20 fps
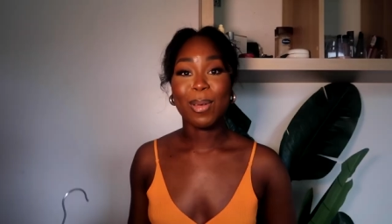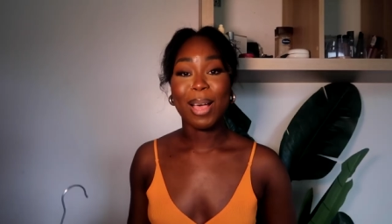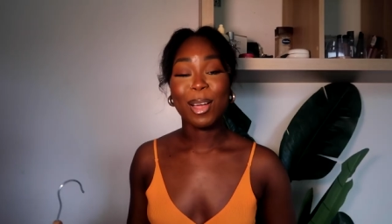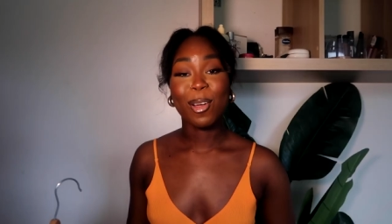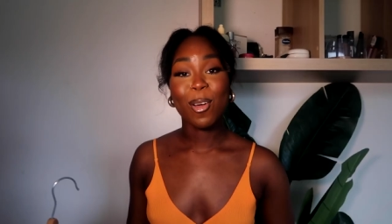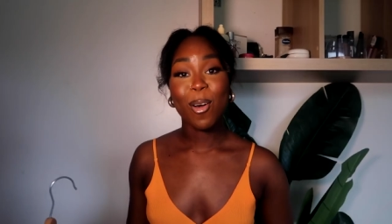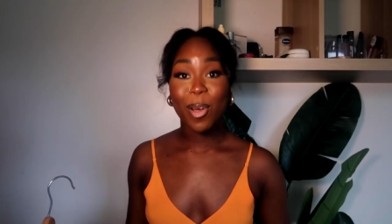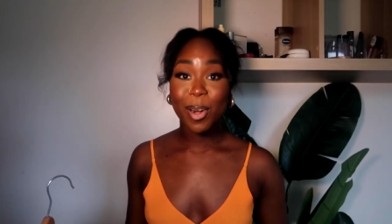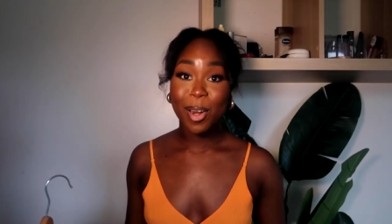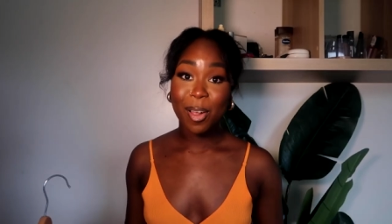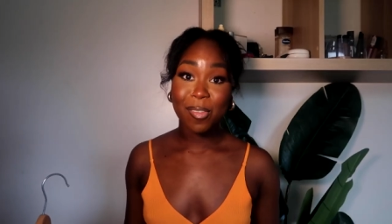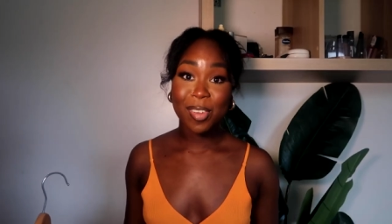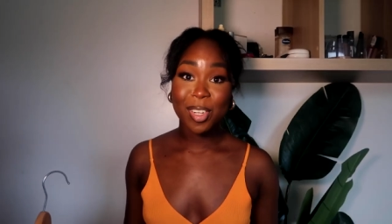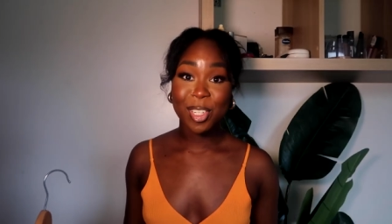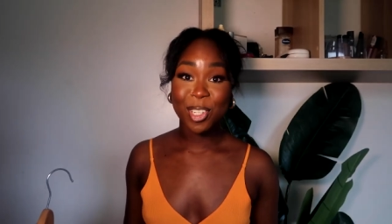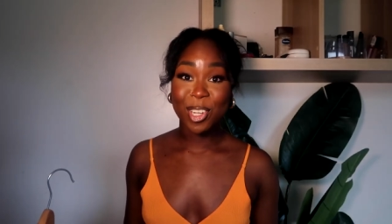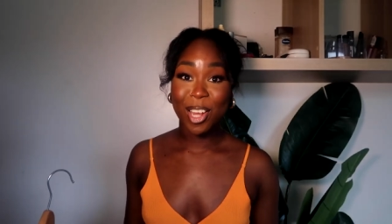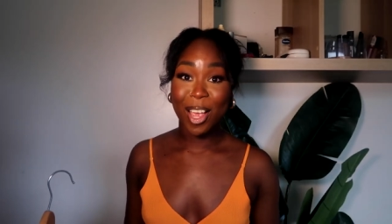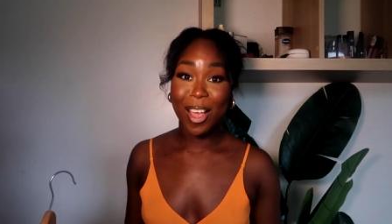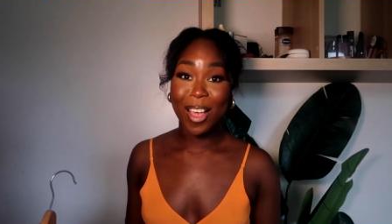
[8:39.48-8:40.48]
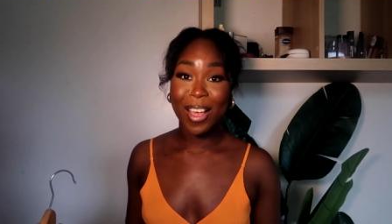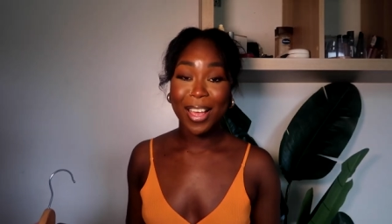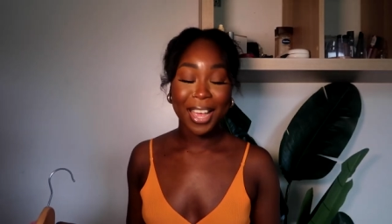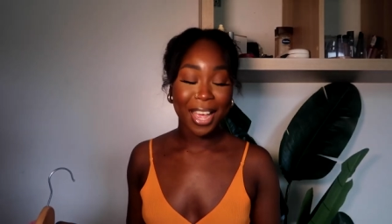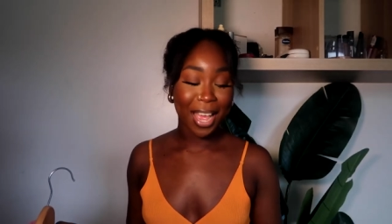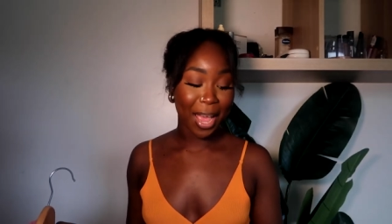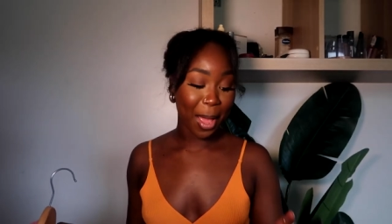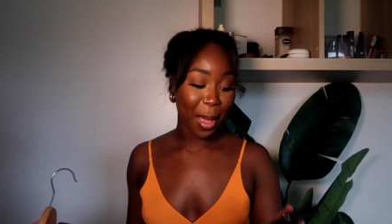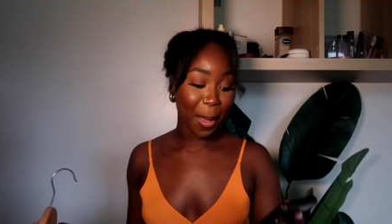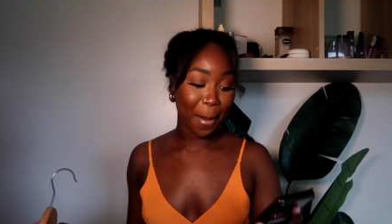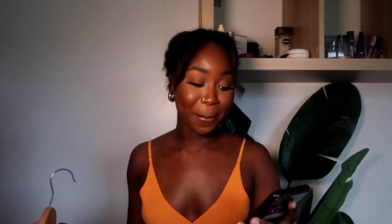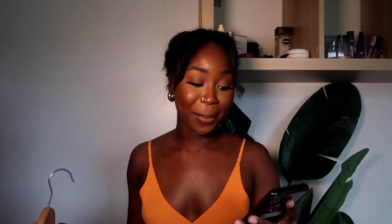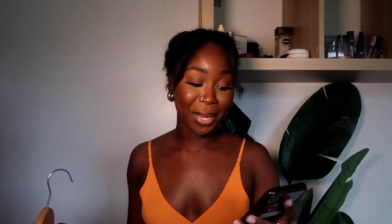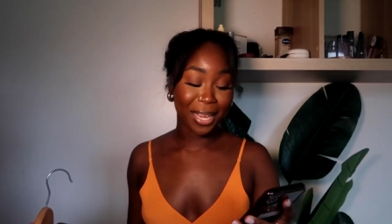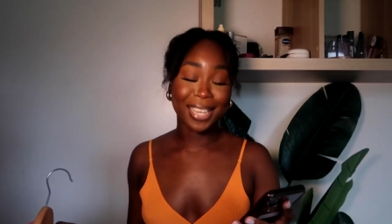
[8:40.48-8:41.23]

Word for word: so i got another shirt um,